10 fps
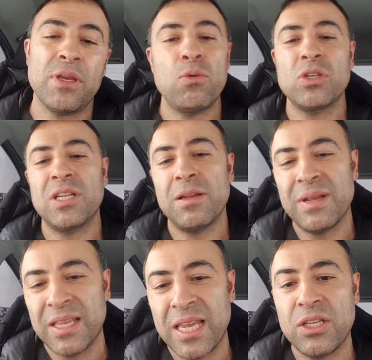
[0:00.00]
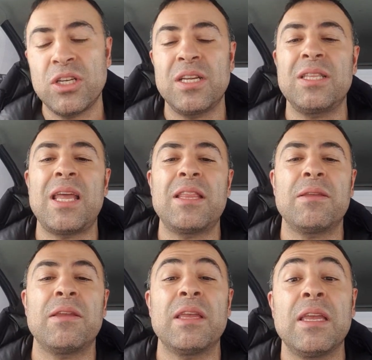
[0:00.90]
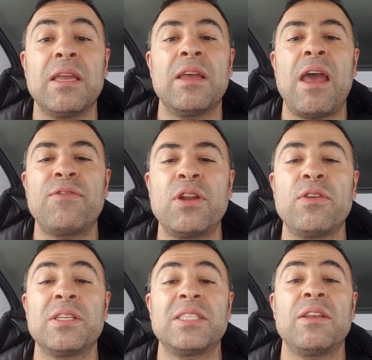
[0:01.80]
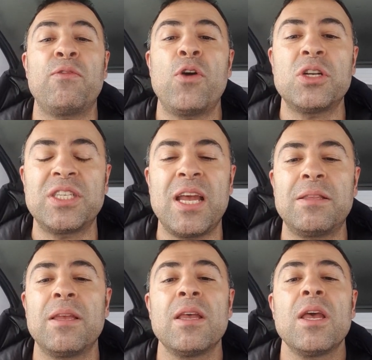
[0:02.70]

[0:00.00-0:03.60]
He was a little bit injured in that after the third set.